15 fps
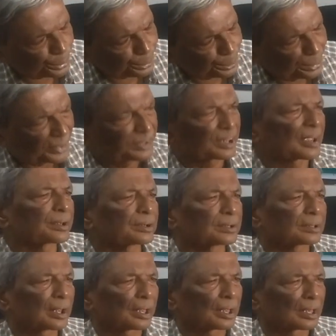beside
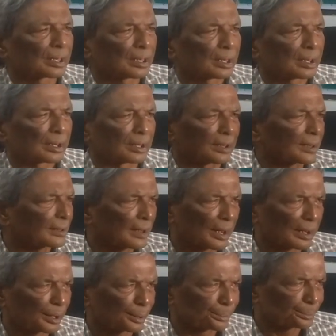the
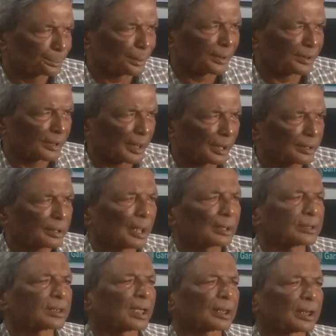legal barrier,
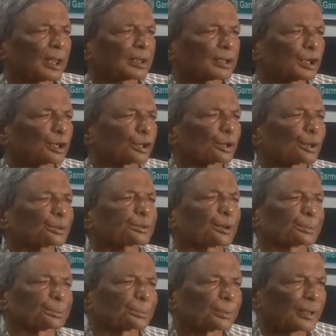there are a lot
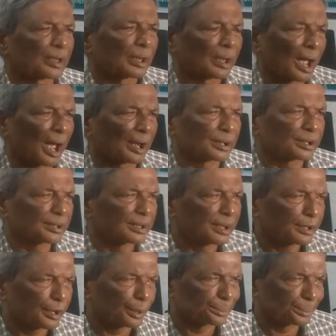of
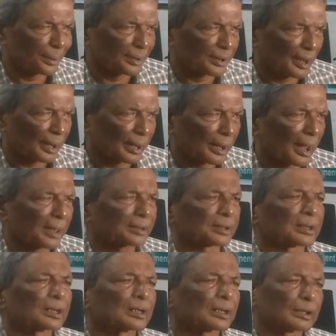unwritten barrier, like
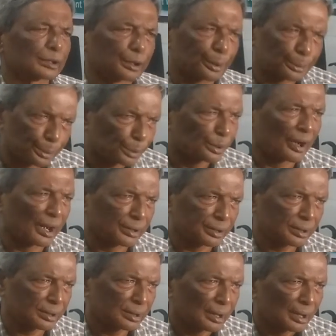the owners.
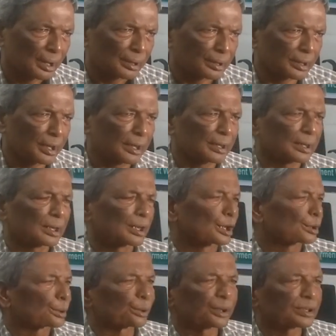
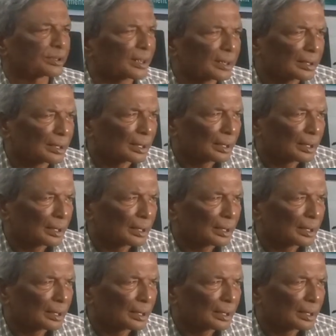When they